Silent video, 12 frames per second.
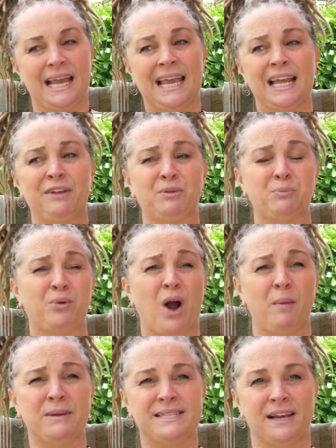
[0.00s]
I can't even
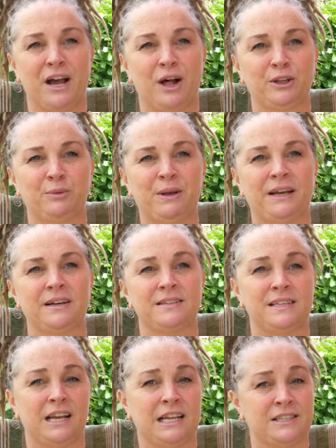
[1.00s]
promise a color
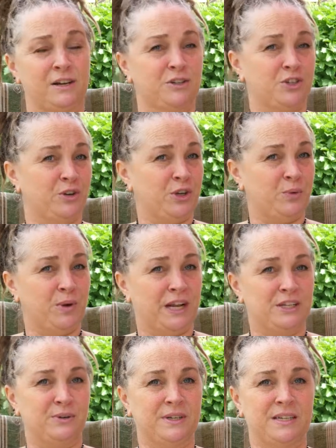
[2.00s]
because, and as I'll show you
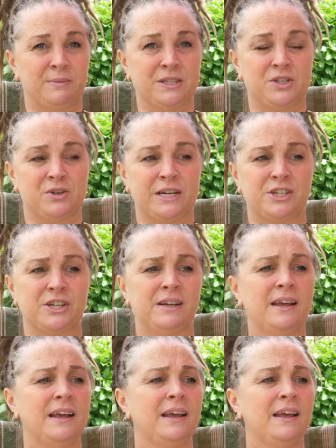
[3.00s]
when I do a
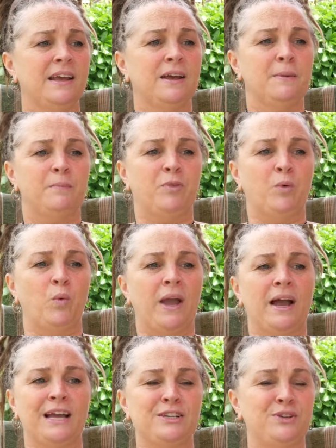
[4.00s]
demonstration, the
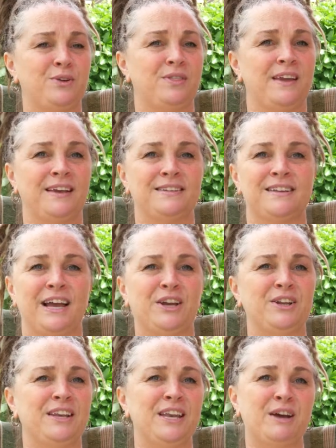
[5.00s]
way I do things, I
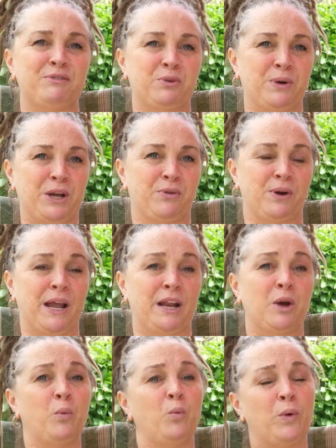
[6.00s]
could never
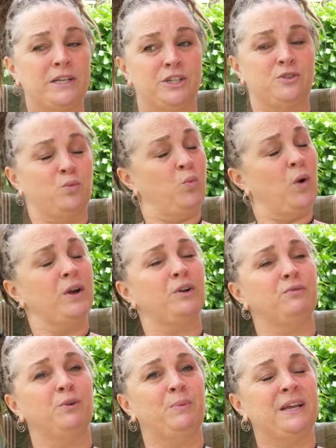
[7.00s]
recreate it, which is
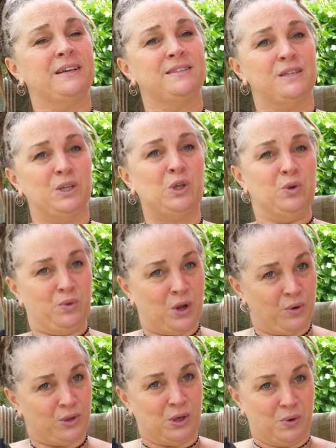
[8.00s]
wonderful because then you
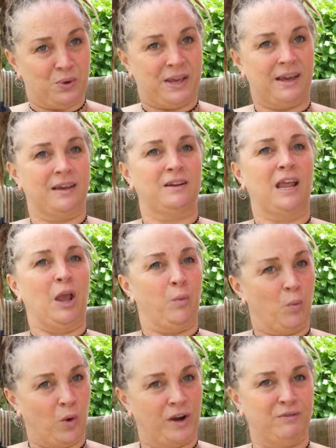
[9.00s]
know you get a
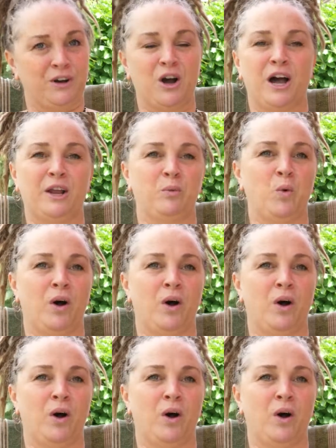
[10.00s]
one-of-a-kind